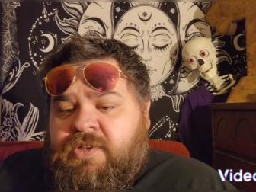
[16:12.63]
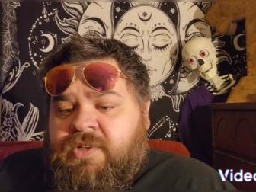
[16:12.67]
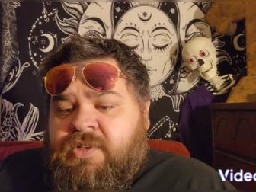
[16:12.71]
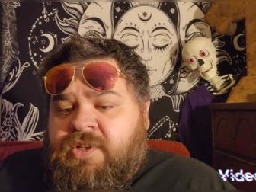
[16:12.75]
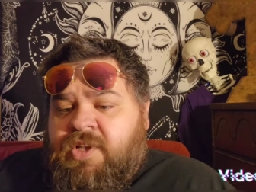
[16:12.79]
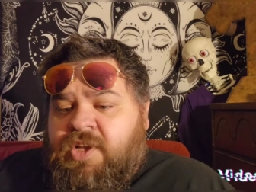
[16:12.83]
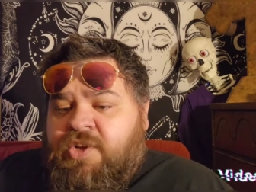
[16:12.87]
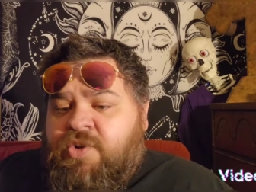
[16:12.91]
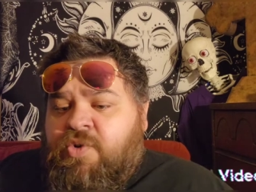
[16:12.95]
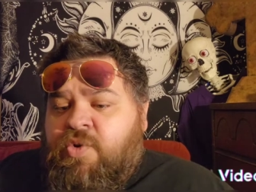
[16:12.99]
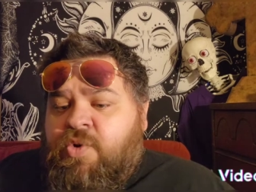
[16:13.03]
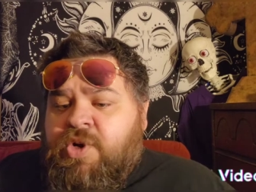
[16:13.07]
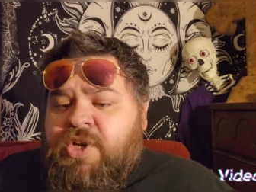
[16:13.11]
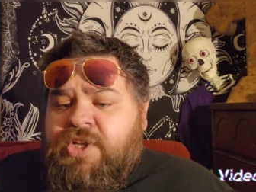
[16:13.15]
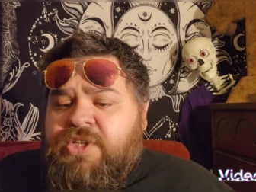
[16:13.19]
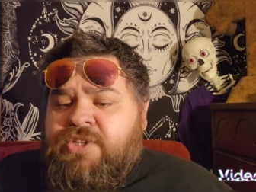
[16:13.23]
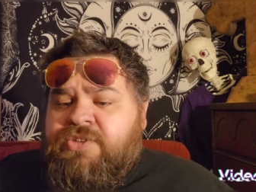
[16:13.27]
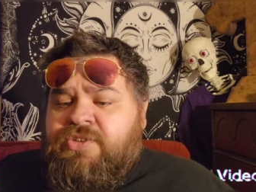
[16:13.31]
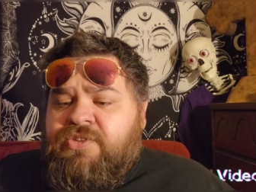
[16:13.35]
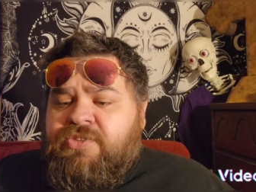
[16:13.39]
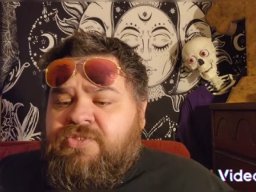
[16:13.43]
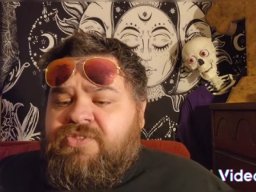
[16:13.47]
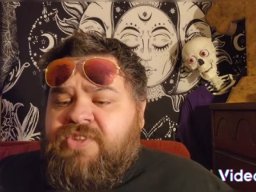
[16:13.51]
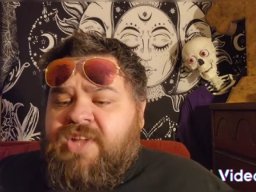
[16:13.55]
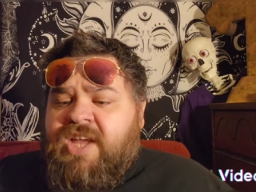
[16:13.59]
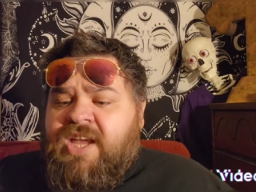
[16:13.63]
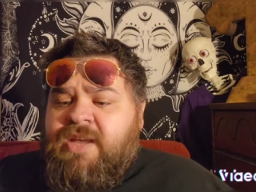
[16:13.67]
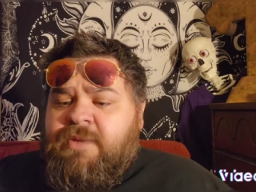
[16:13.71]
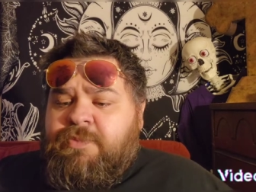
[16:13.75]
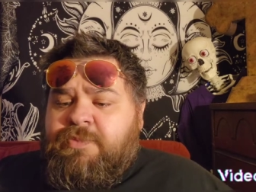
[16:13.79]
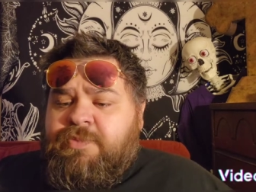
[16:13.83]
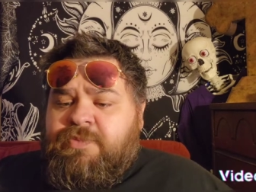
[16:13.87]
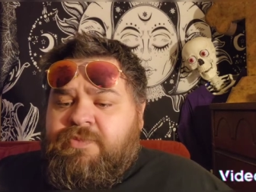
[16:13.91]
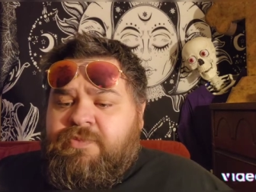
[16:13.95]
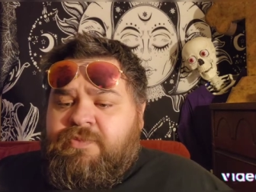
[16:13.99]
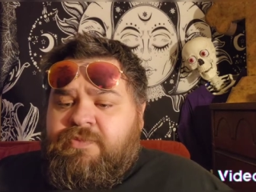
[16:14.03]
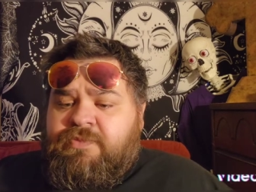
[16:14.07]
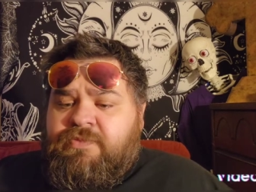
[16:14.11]
According to Sapp,
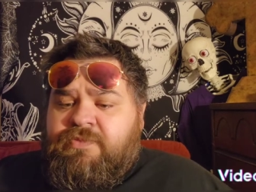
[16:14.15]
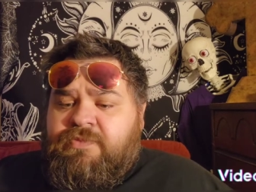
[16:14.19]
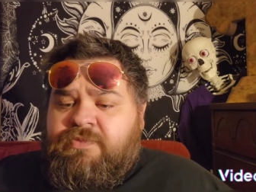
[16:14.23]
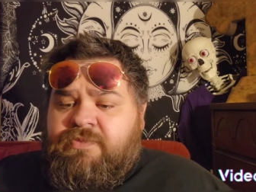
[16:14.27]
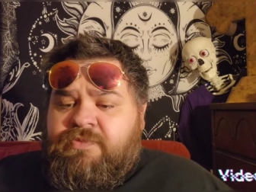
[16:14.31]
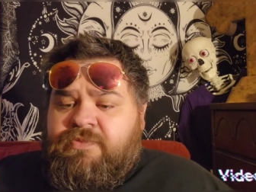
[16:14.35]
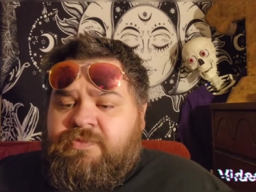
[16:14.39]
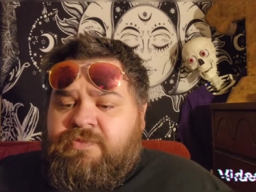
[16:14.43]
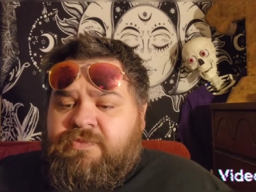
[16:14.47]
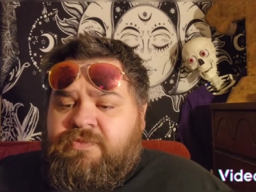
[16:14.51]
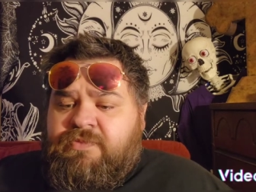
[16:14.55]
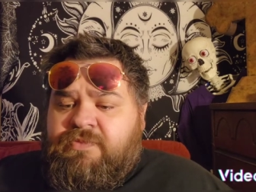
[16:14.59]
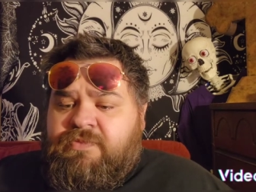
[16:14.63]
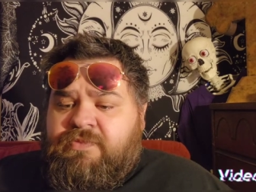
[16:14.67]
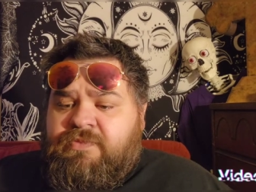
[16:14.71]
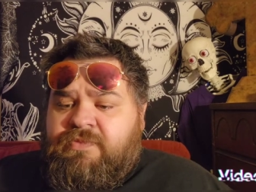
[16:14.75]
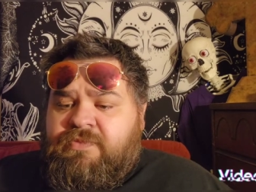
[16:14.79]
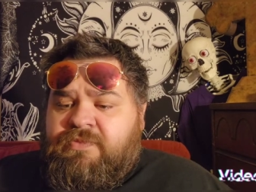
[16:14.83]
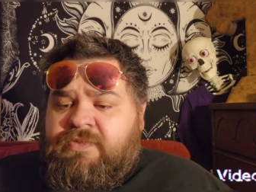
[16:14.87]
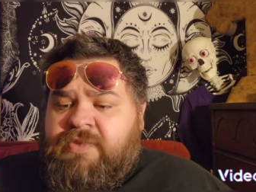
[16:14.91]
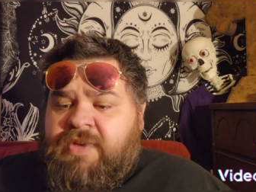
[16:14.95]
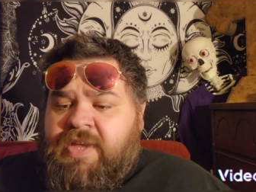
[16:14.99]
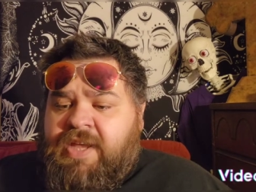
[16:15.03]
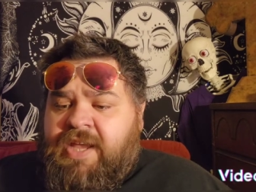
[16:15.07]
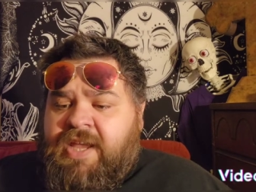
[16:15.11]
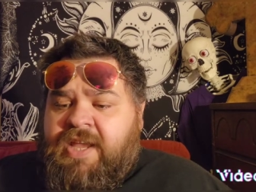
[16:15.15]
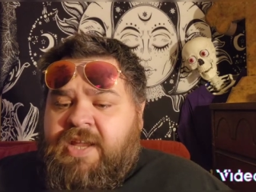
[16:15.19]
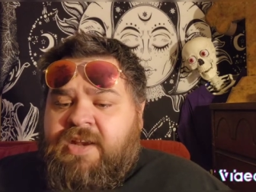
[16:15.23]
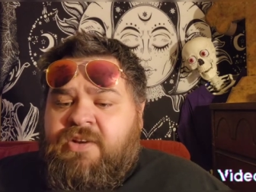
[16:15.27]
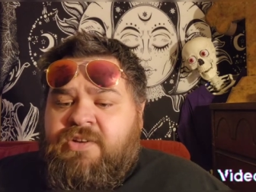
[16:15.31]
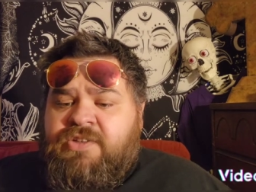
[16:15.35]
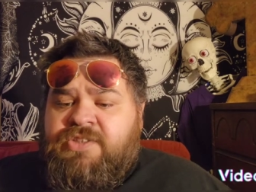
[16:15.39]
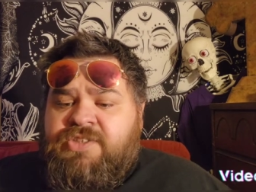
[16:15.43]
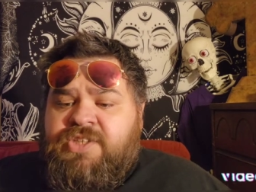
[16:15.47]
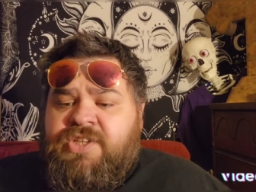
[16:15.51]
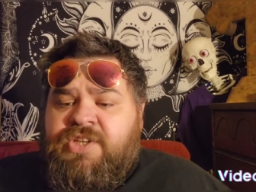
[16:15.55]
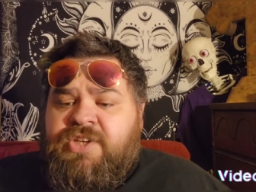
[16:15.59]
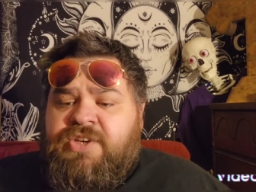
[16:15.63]

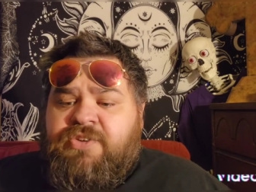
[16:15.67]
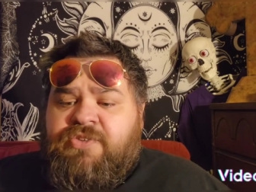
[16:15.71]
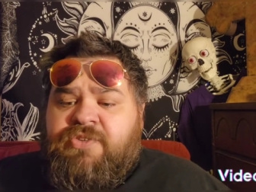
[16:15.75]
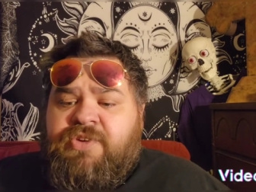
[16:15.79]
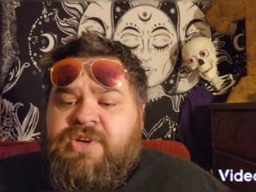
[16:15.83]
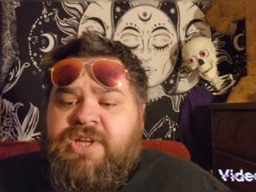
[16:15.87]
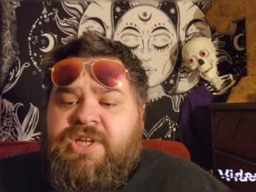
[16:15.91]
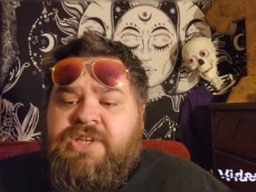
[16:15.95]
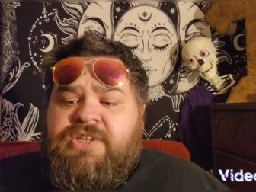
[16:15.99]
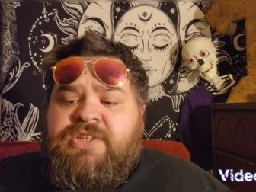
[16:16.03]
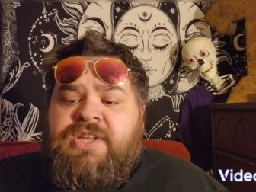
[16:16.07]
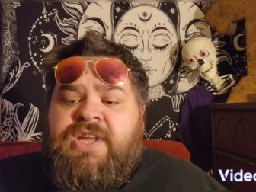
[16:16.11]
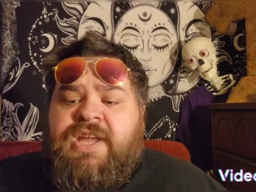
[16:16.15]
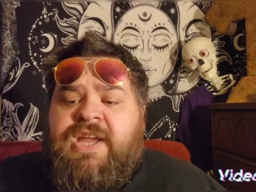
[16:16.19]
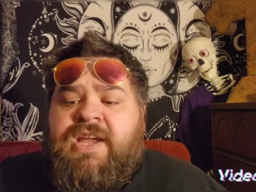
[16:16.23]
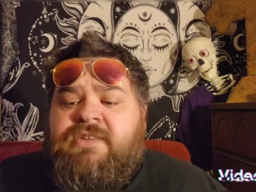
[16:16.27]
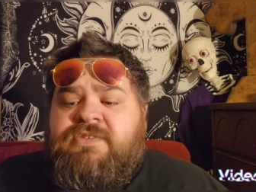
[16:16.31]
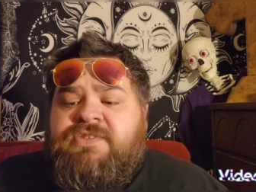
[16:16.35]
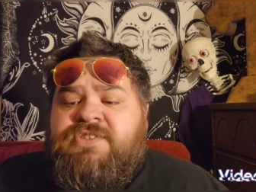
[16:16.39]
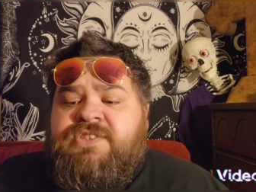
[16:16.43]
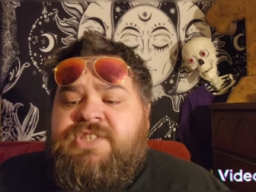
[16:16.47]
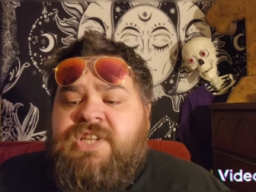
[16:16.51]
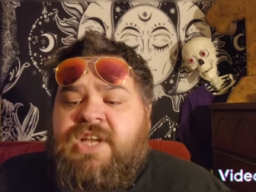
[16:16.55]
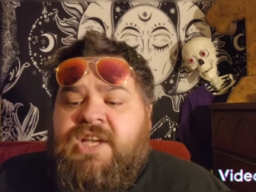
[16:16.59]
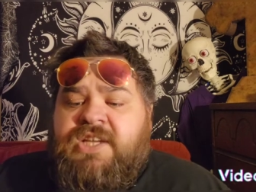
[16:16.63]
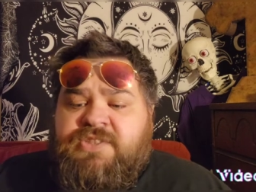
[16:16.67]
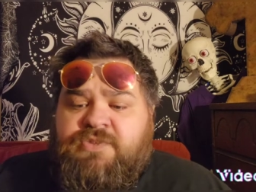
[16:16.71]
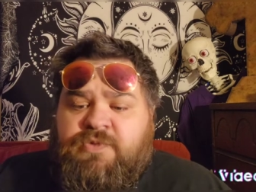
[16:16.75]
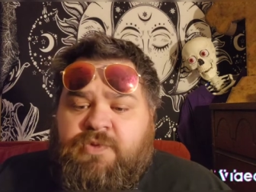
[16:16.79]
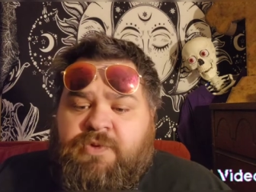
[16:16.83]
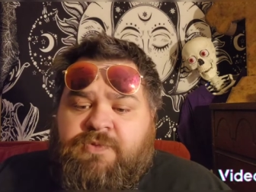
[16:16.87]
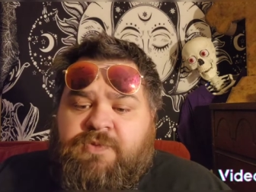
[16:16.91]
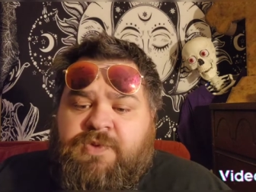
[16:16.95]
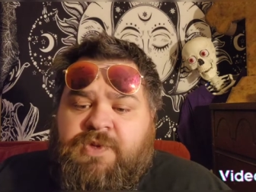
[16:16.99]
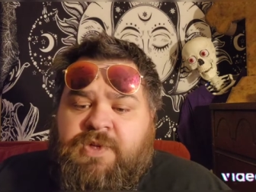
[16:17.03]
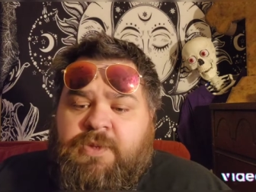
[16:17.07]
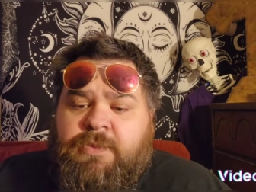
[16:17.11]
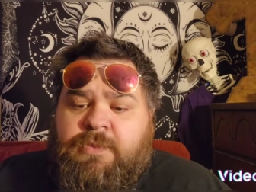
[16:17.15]
Anderson agreed to have sex
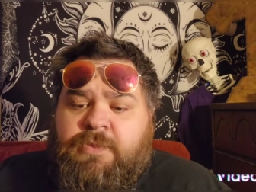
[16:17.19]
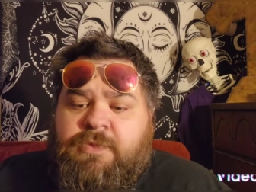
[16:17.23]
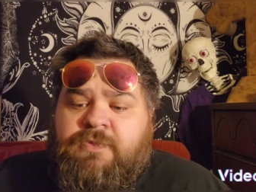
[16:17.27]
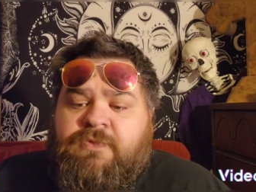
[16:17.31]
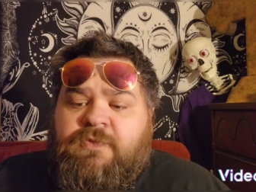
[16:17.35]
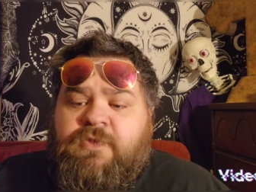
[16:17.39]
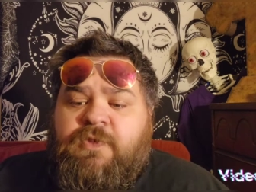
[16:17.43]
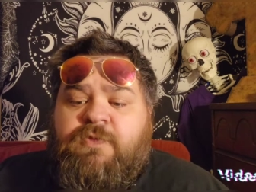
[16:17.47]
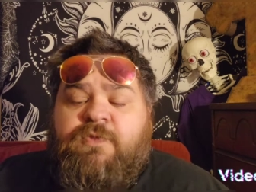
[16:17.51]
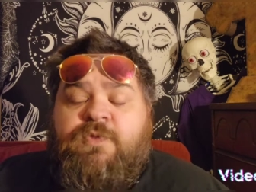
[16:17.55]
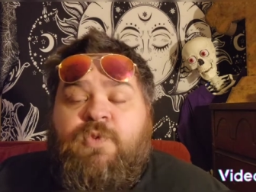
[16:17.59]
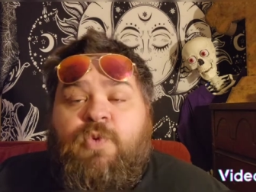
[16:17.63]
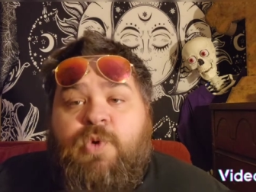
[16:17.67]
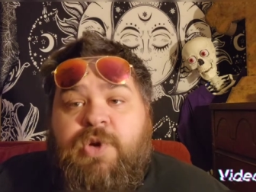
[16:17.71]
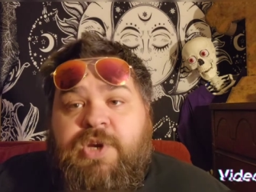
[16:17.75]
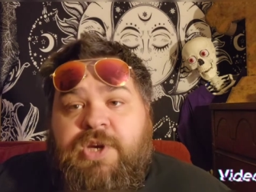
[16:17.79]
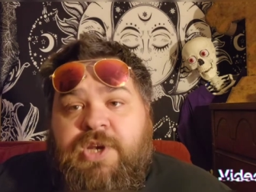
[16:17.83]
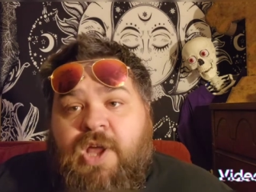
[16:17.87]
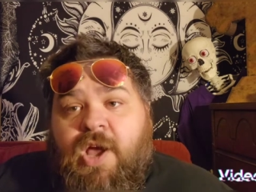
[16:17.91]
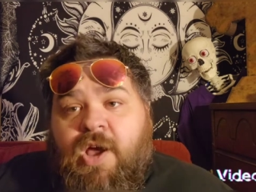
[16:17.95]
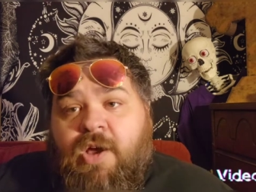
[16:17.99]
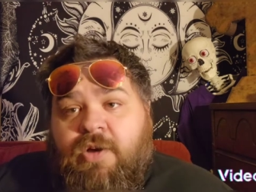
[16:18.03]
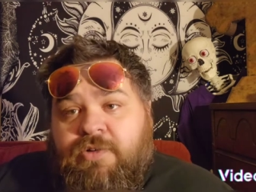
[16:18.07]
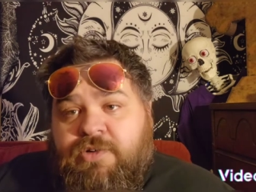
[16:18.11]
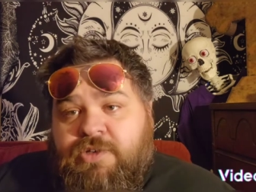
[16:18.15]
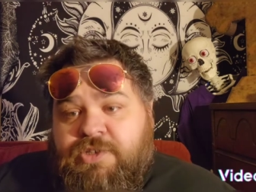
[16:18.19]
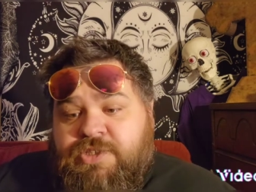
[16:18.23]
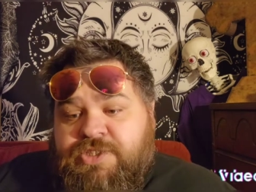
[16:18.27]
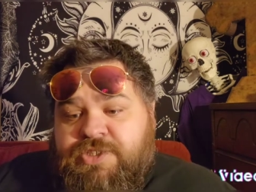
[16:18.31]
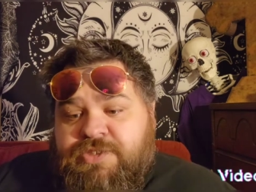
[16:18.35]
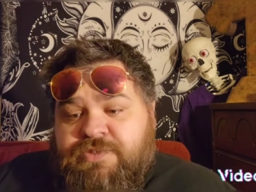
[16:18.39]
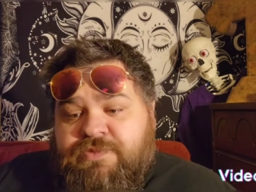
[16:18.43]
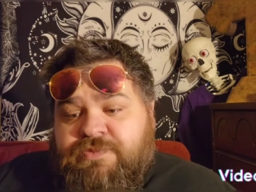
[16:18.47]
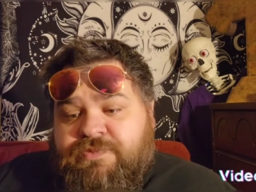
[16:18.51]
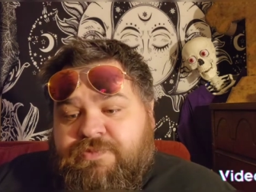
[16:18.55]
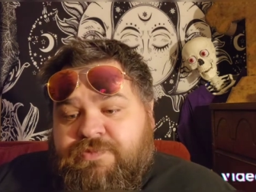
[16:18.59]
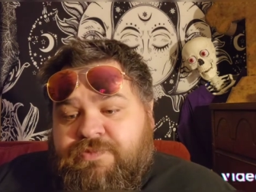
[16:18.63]
with him for $40